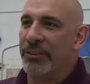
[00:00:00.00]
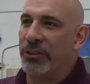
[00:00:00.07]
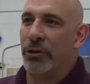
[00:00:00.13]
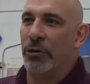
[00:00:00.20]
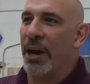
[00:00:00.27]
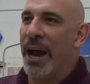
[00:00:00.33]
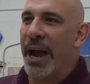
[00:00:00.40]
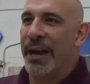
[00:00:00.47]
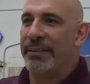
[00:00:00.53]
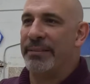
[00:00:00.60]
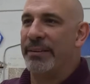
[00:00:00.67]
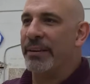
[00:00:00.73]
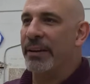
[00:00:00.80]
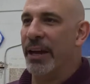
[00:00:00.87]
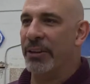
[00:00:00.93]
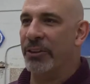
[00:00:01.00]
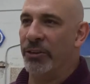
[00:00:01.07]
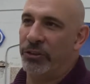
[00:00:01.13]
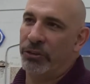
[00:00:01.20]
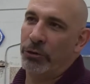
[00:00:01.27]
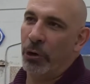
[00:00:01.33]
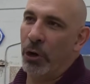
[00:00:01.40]
cracked and
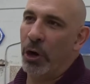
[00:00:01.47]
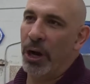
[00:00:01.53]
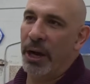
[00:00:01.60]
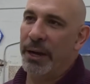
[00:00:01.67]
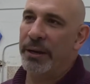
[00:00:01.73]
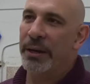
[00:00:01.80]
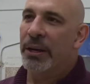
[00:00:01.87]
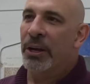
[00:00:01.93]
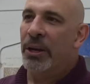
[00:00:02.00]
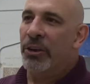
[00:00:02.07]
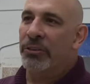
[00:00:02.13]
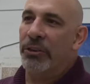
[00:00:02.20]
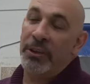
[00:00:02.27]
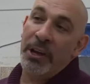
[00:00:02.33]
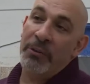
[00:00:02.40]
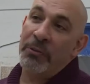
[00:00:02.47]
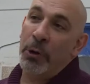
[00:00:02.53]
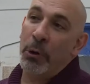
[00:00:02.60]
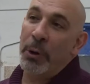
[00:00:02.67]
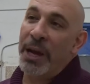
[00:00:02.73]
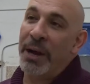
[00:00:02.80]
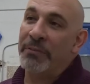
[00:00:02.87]
destroyed. So therefore,
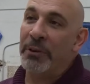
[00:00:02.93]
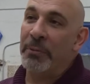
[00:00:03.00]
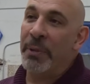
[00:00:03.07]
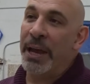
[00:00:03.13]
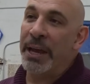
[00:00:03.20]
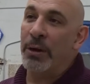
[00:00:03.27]
we have to make